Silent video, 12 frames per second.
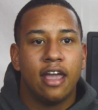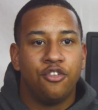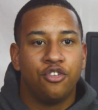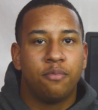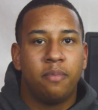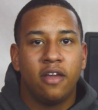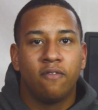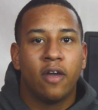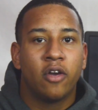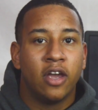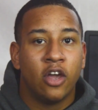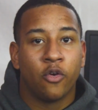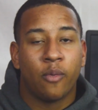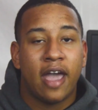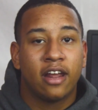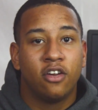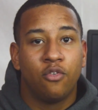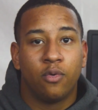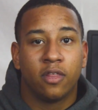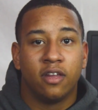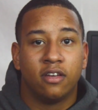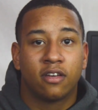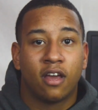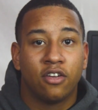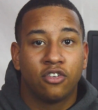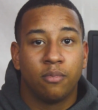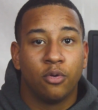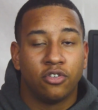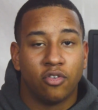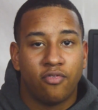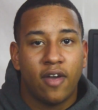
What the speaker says: and just being very interactive with its customers and